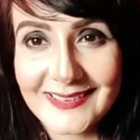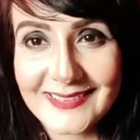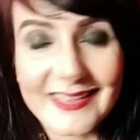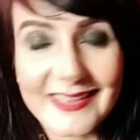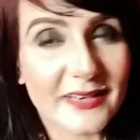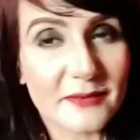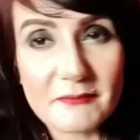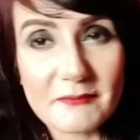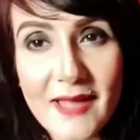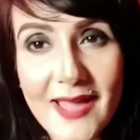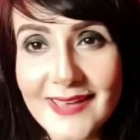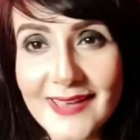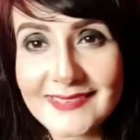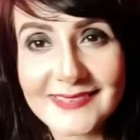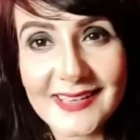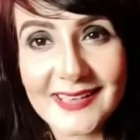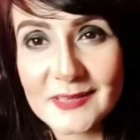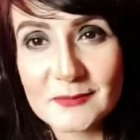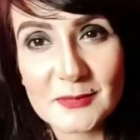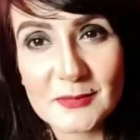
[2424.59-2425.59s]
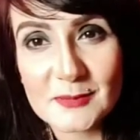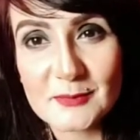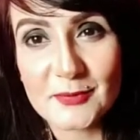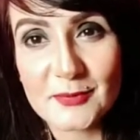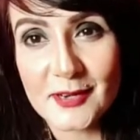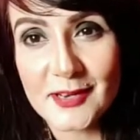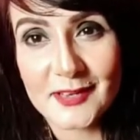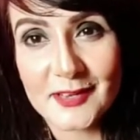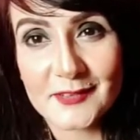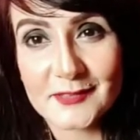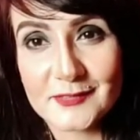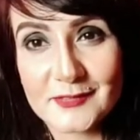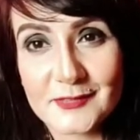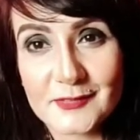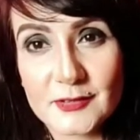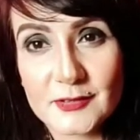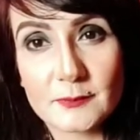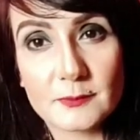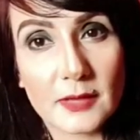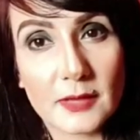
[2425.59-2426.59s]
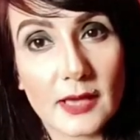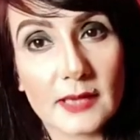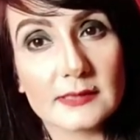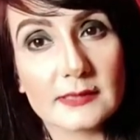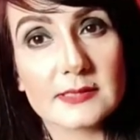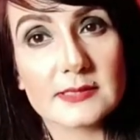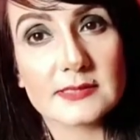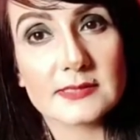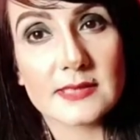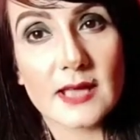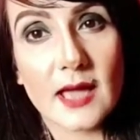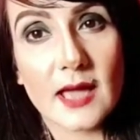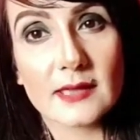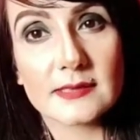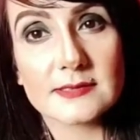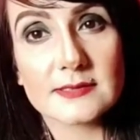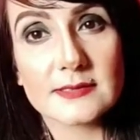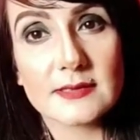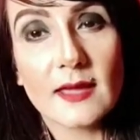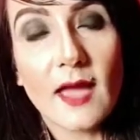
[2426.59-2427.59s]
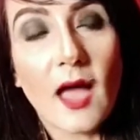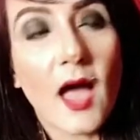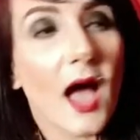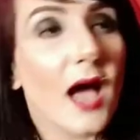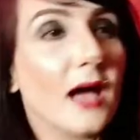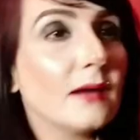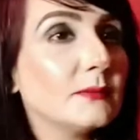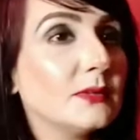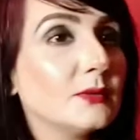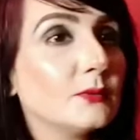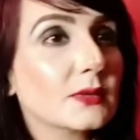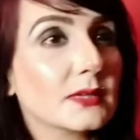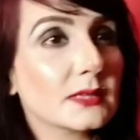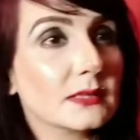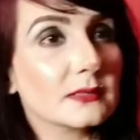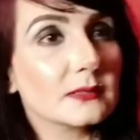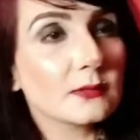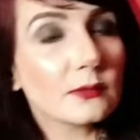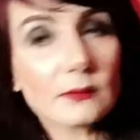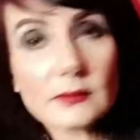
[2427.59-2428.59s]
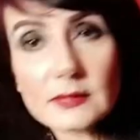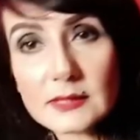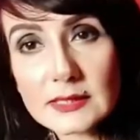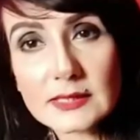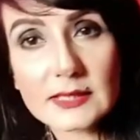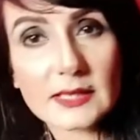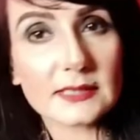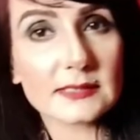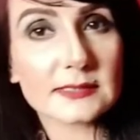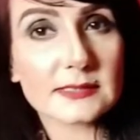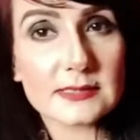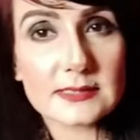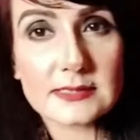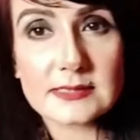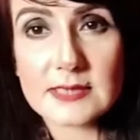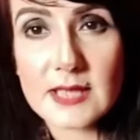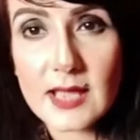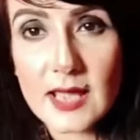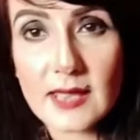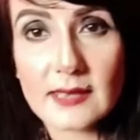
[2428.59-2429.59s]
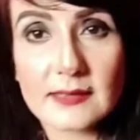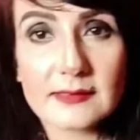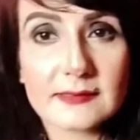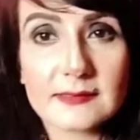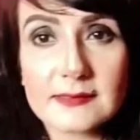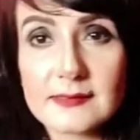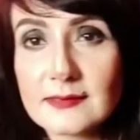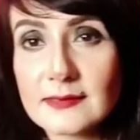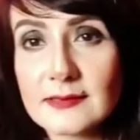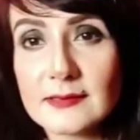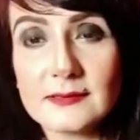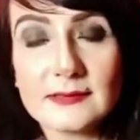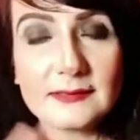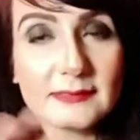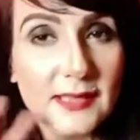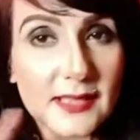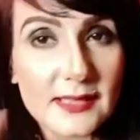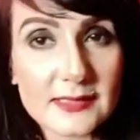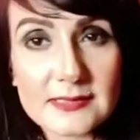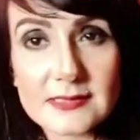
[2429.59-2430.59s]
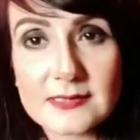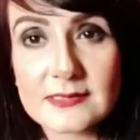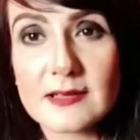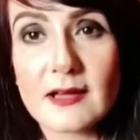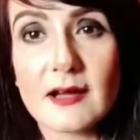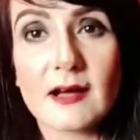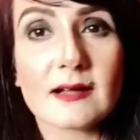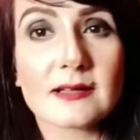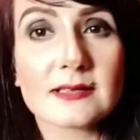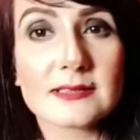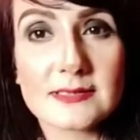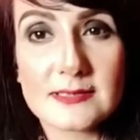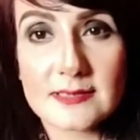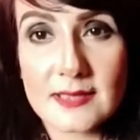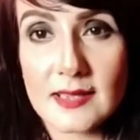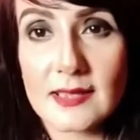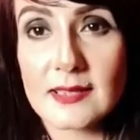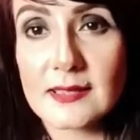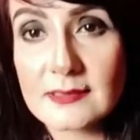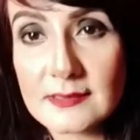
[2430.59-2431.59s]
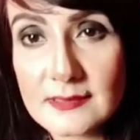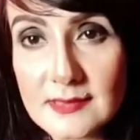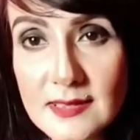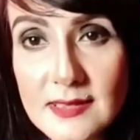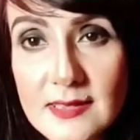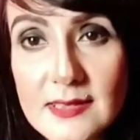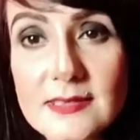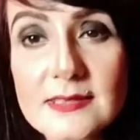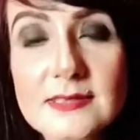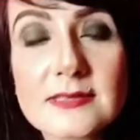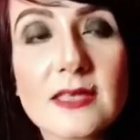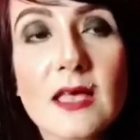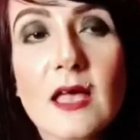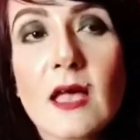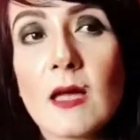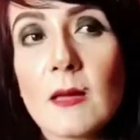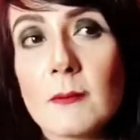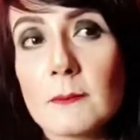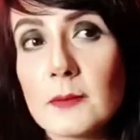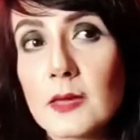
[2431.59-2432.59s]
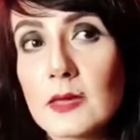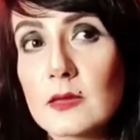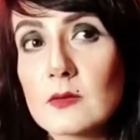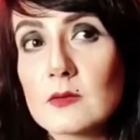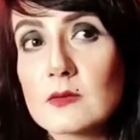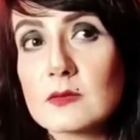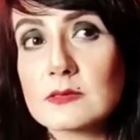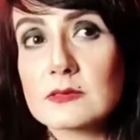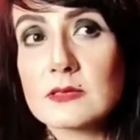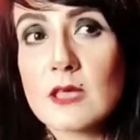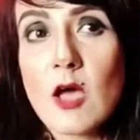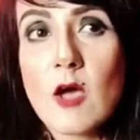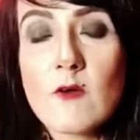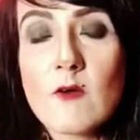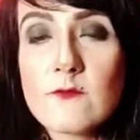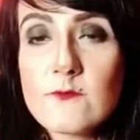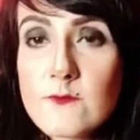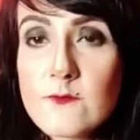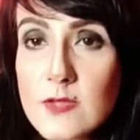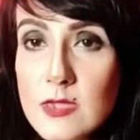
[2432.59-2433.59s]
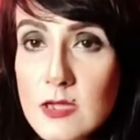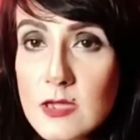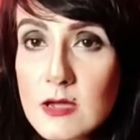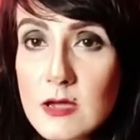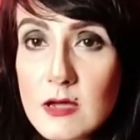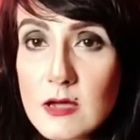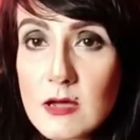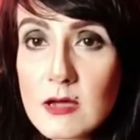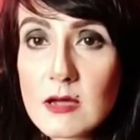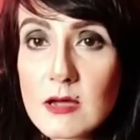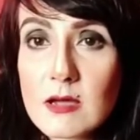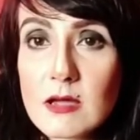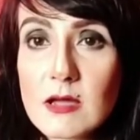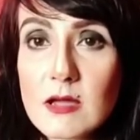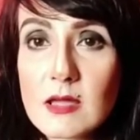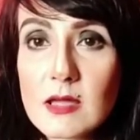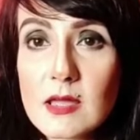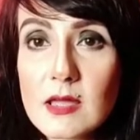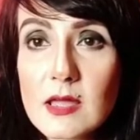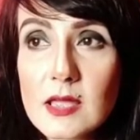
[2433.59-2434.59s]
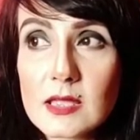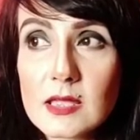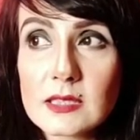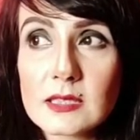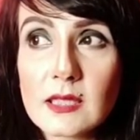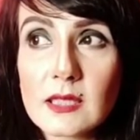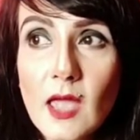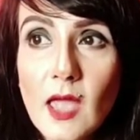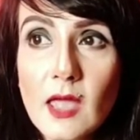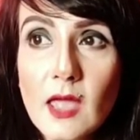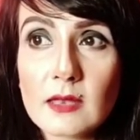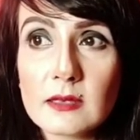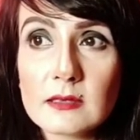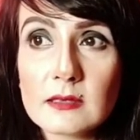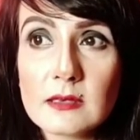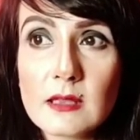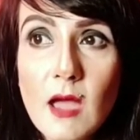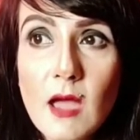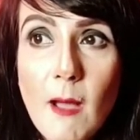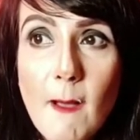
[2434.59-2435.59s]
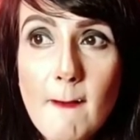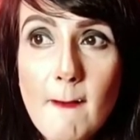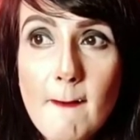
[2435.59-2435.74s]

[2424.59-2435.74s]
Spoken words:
that a man can be brave, replied his dad. I mean, we can totally understand Ned Stark saying this, because fear can